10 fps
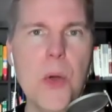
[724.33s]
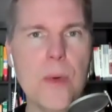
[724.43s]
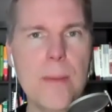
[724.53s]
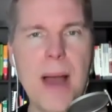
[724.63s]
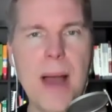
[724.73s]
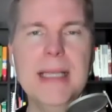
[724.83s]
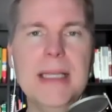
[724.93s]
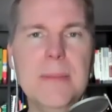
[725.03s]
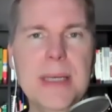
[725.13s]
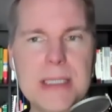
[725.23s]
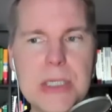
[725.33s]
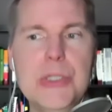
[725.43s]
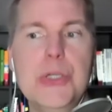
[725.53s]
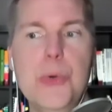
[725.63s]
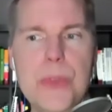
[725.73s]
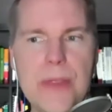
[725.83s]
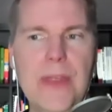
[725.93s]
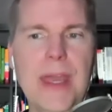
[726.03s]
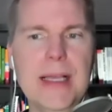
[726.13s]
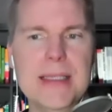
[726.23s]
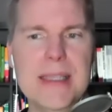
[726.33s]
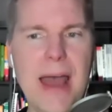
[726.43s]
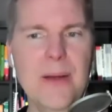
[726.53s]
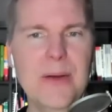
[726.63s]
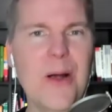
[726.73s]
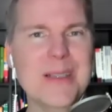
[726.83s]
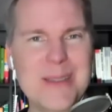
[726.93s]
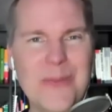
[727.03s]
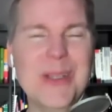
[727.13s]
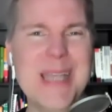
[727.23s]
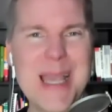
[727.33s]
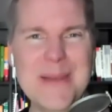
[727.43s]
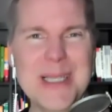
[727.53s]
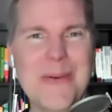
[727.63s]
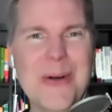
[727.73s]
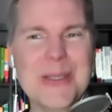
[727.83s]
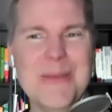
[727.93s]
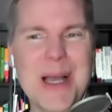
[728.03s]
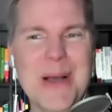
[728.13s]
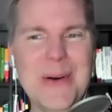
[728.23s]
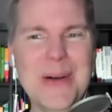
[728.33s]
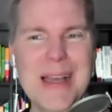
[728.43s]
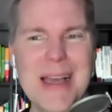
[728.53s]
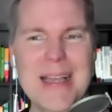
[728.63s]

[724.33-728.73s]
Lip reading: reminding me to do the things that will take me towards my goal.